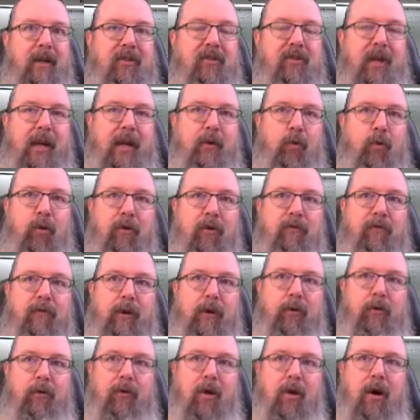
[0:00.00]
state or
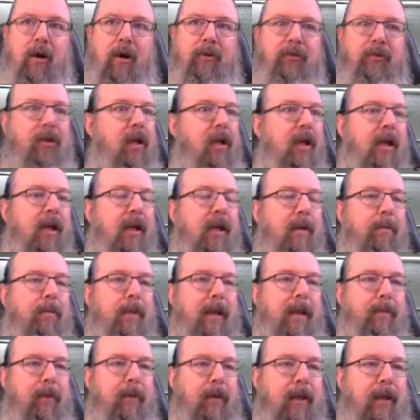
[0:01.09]
federal laws.
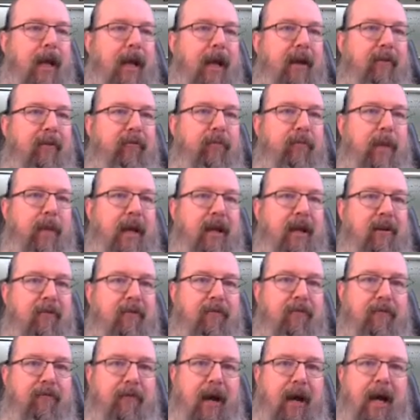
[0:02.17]
People have been
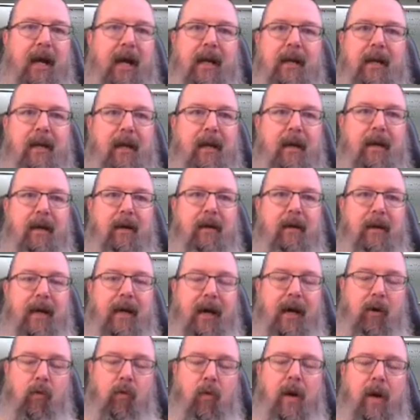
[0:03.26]
fined
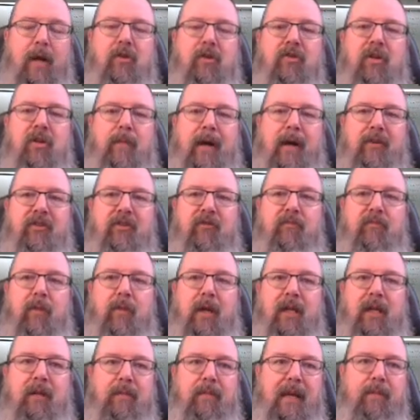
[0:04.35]
outrageous amounts of
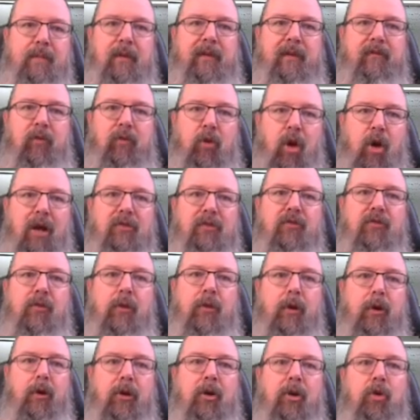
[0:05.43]
money. People have lost
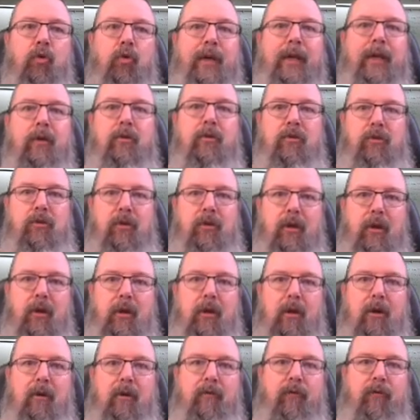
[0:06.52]
their careers
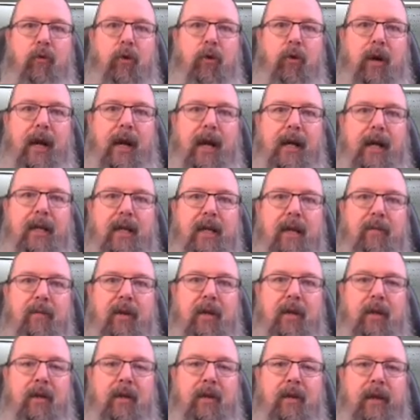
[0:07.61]
for academic
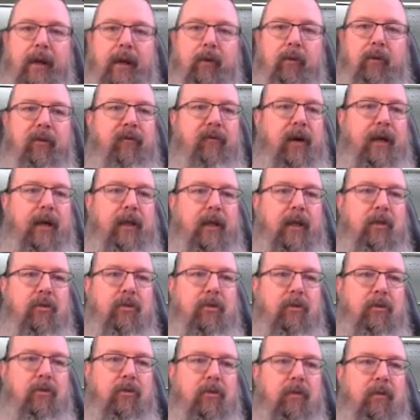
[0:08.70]
integrity
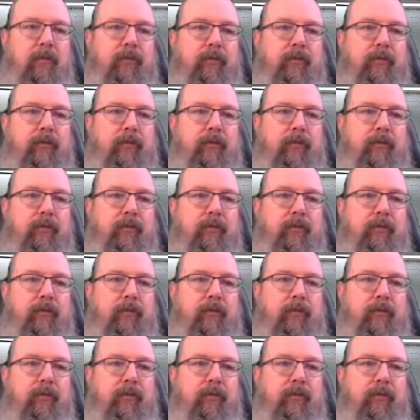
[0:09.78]
violations.